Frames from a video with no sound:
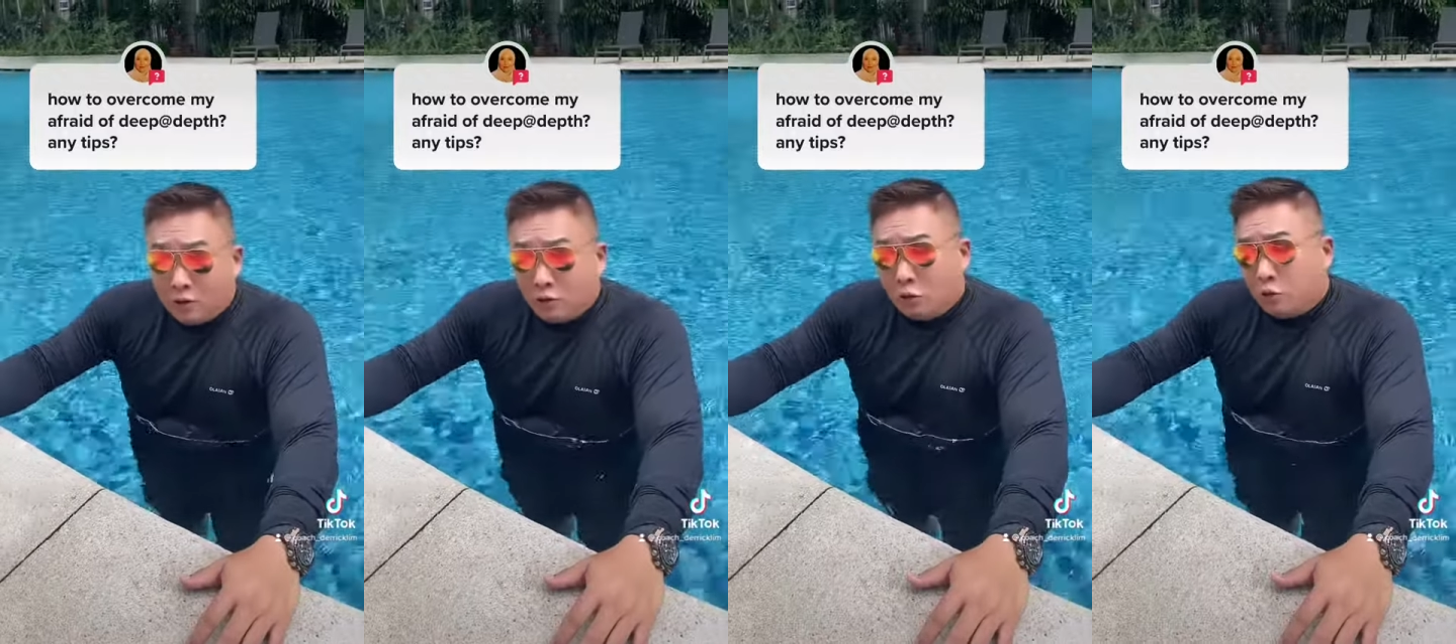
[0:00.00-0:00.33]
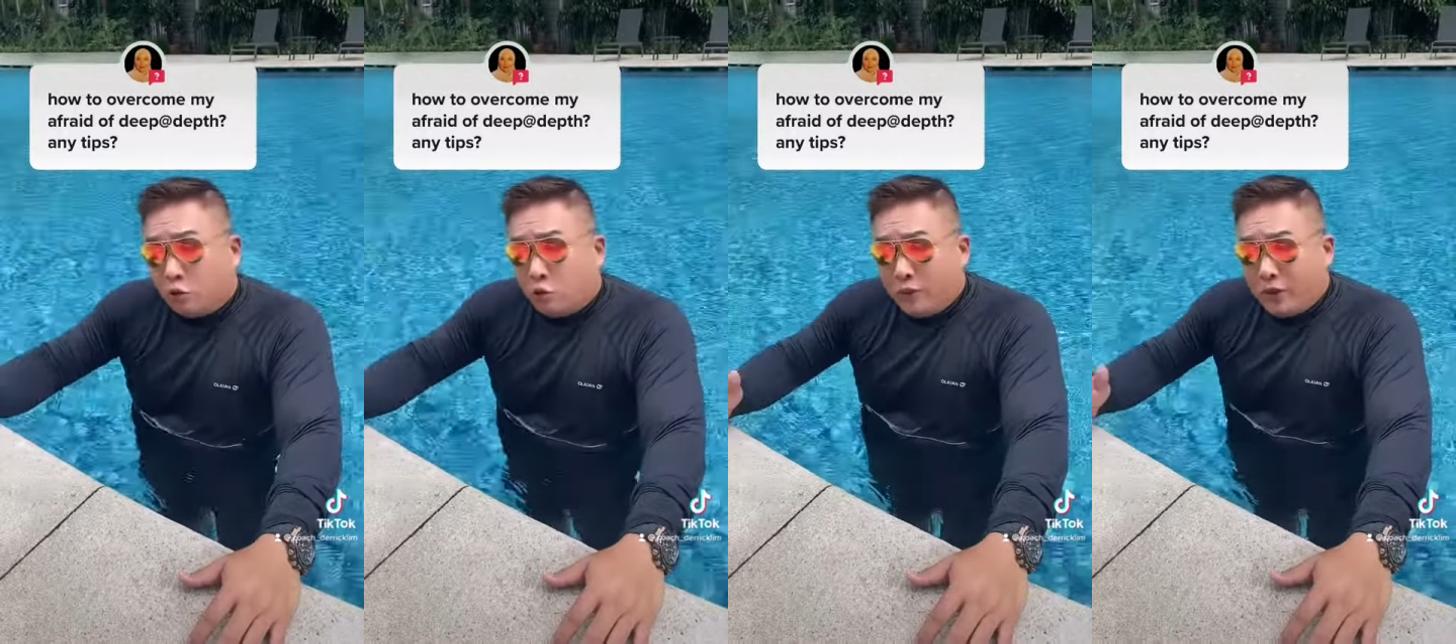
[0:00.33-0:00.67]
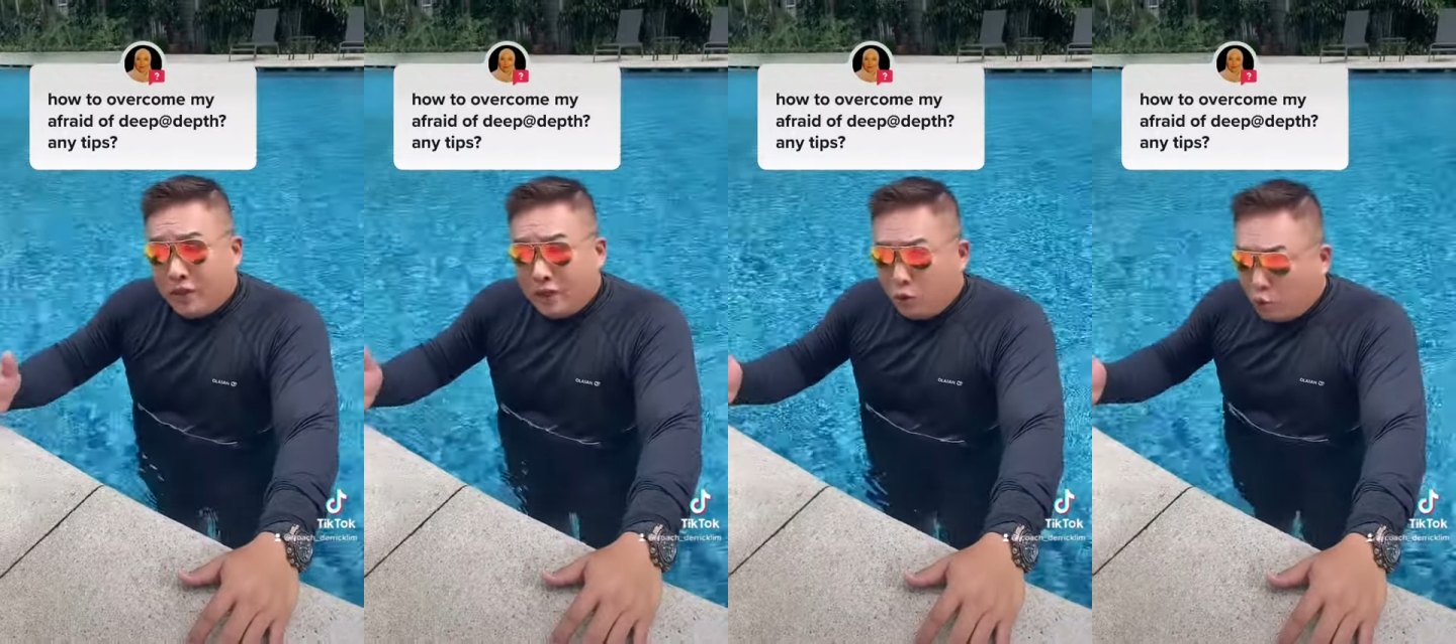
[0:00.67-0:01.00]
So to
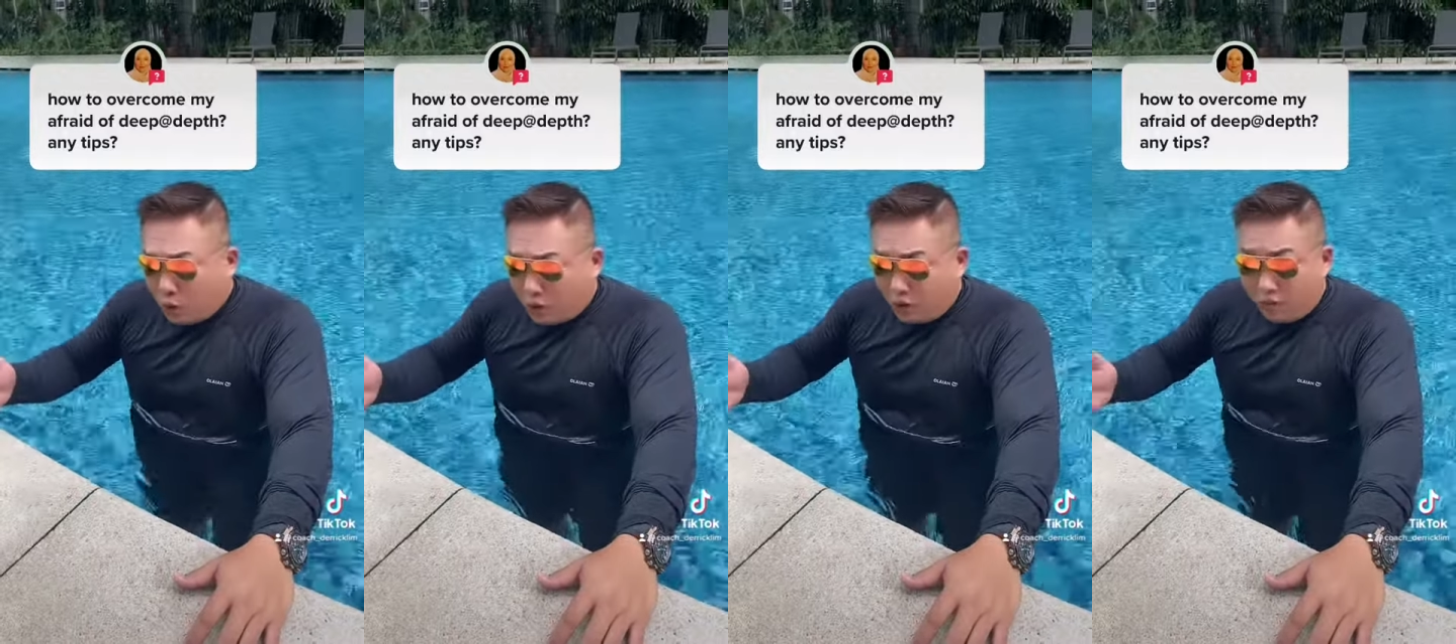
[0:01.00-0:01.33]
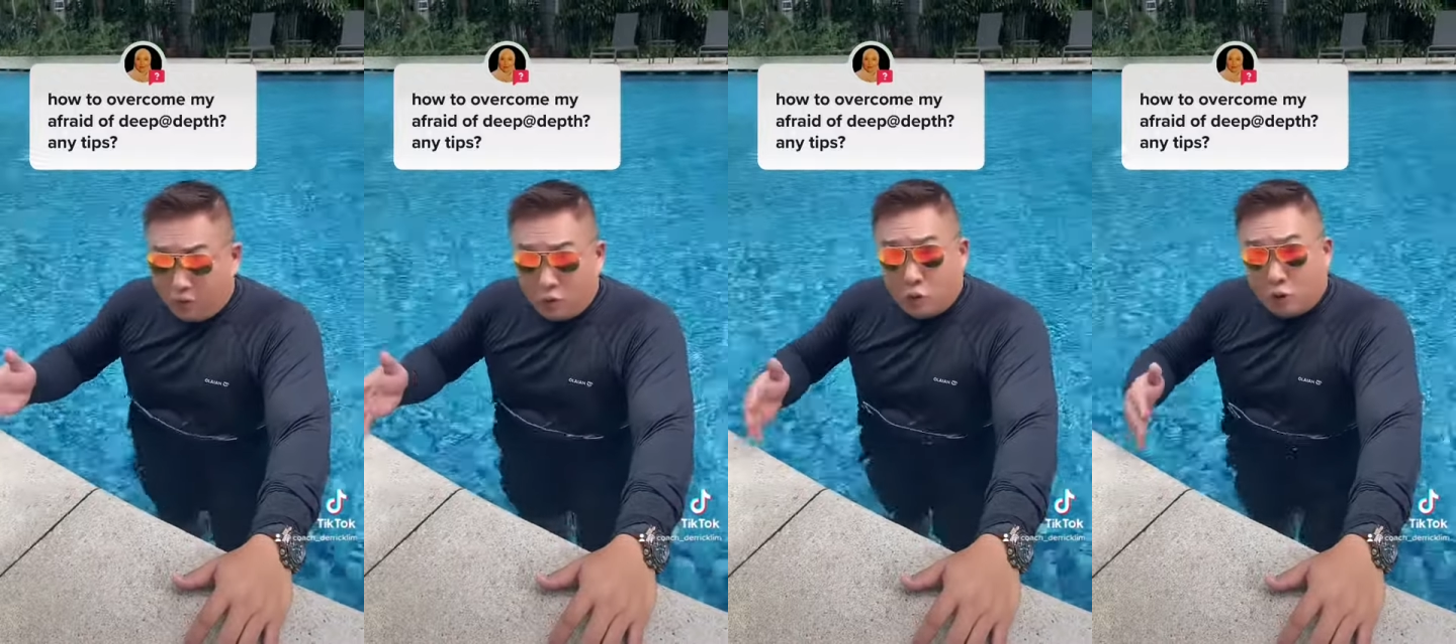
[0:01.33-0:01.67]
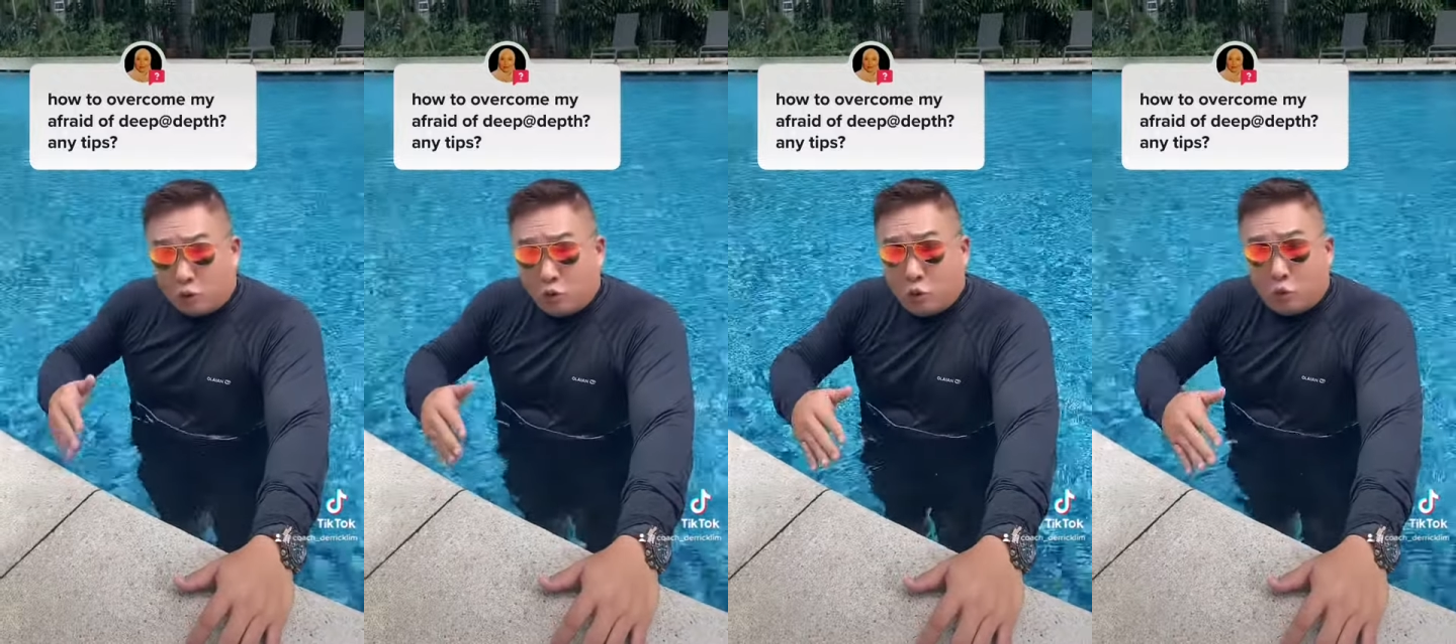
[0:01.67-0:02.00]
begin with, you
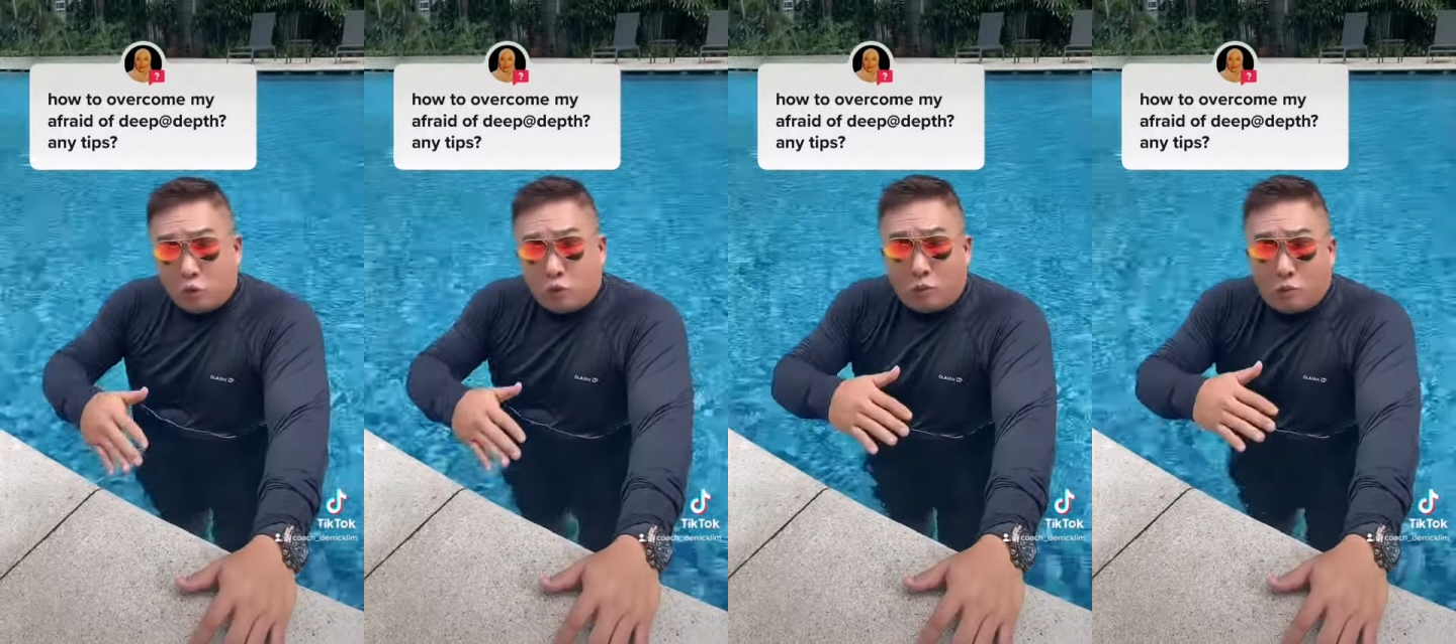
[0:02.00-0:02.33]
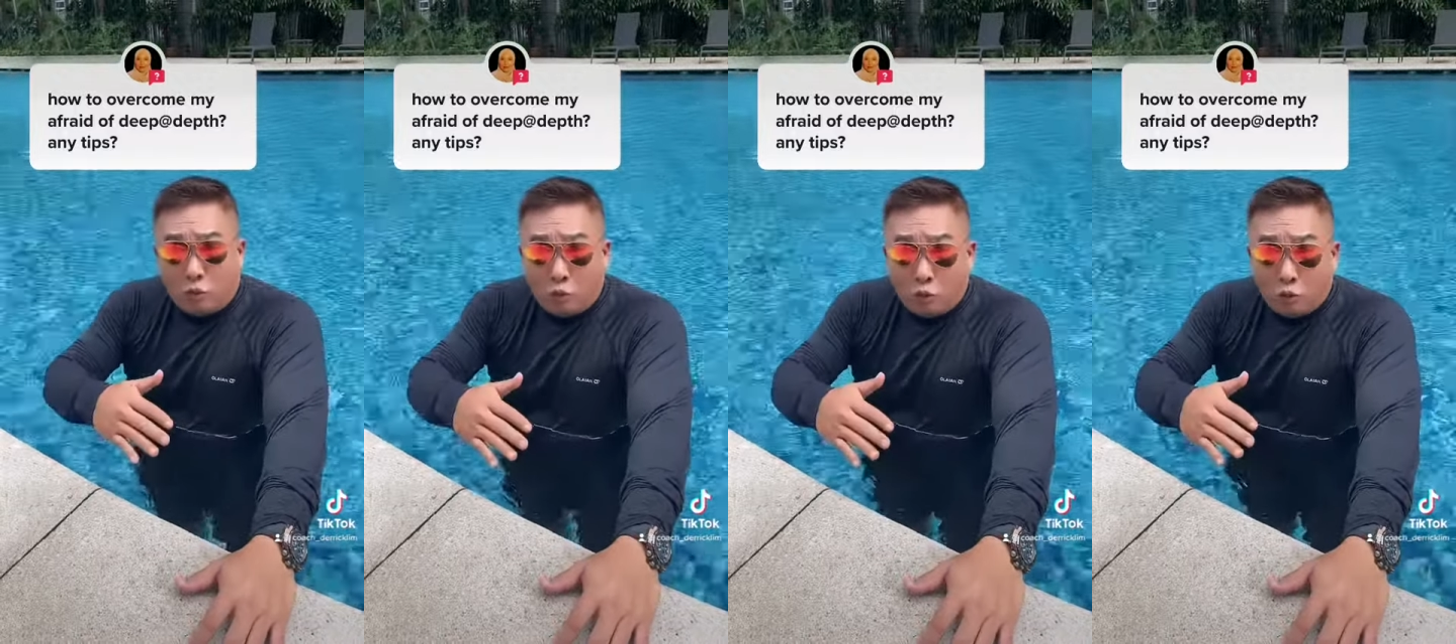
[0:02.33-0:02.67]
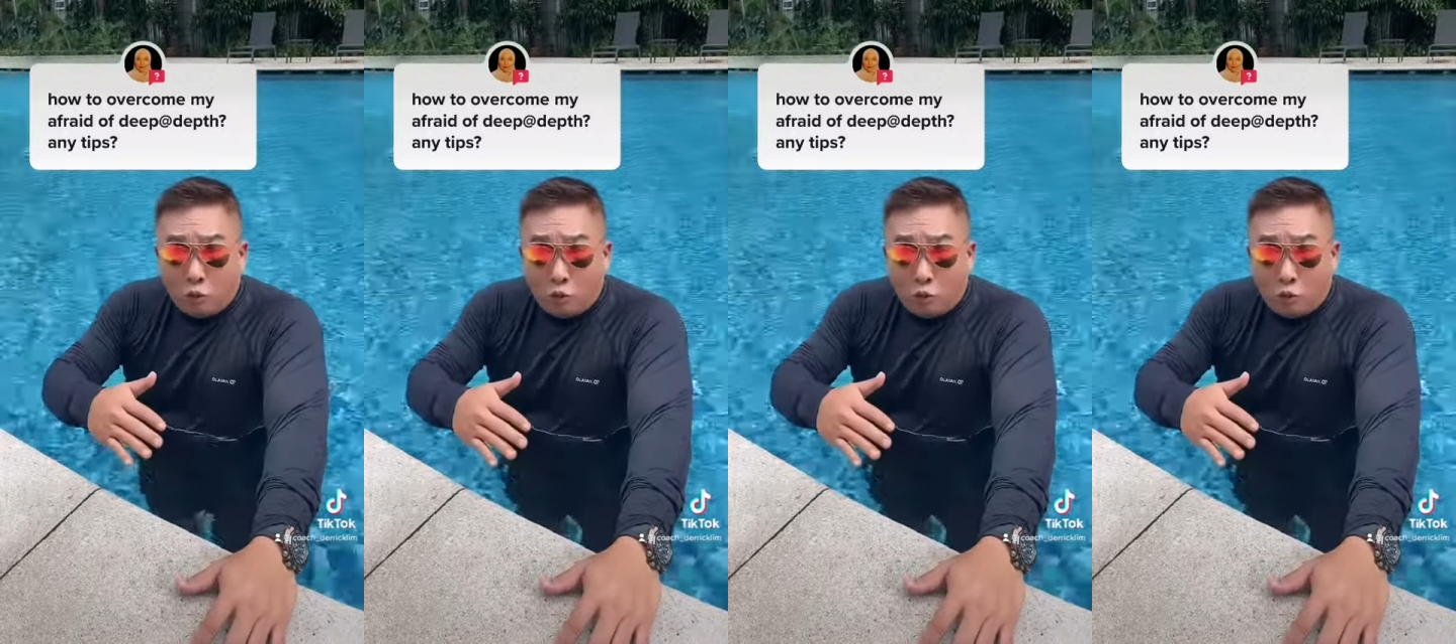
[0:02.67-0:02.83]
got to go to a pool